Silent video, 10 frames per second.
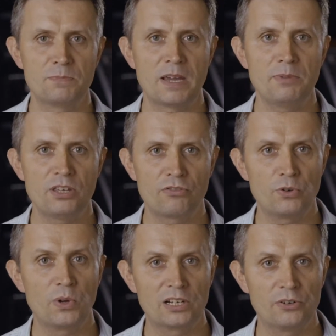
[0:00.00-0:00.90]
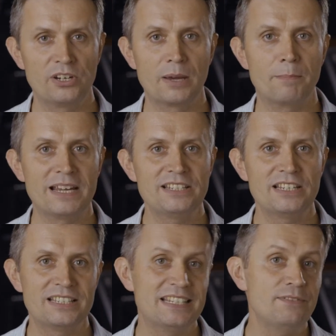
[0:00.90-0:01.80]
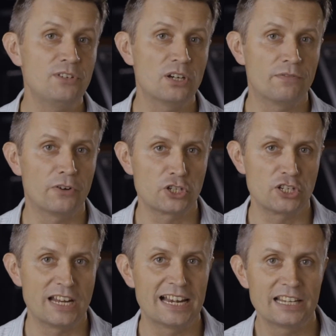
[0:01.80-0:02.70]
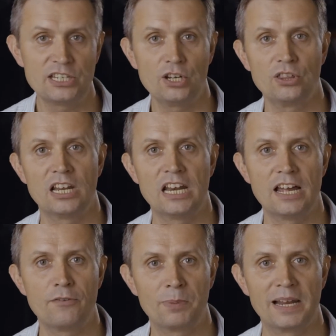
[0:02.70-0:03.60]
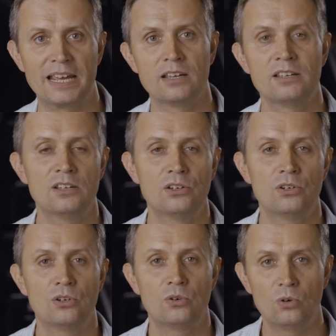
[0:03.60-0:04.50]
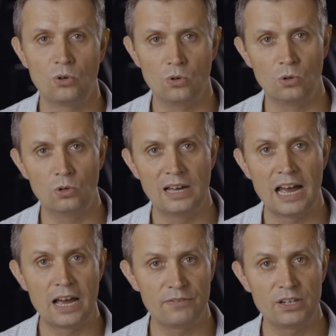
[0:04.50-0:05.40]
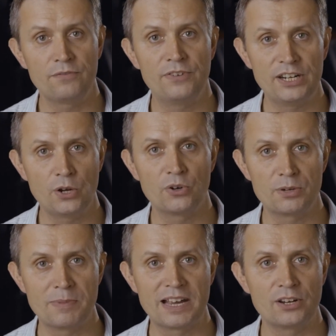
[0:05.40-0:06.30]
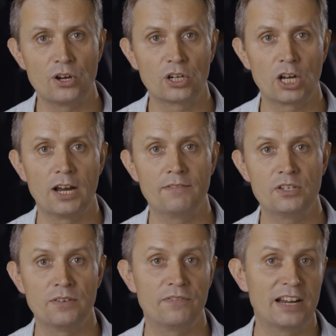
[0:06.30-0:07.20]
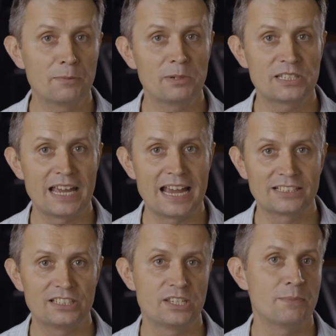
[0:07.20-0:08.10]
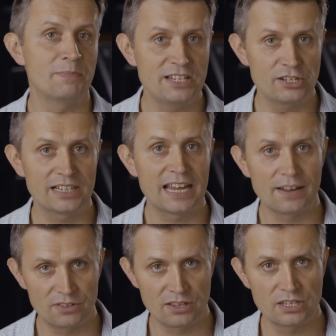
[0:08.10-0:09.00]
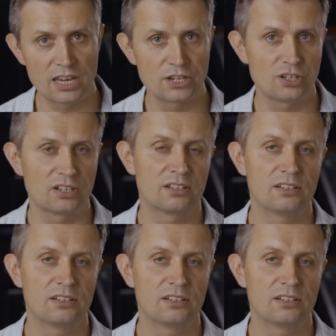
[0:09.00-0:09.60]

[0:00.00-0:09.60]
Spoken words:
may be through including a basic DVR functionality on the live player, or having video-on-demand archives available to access immediately after the session.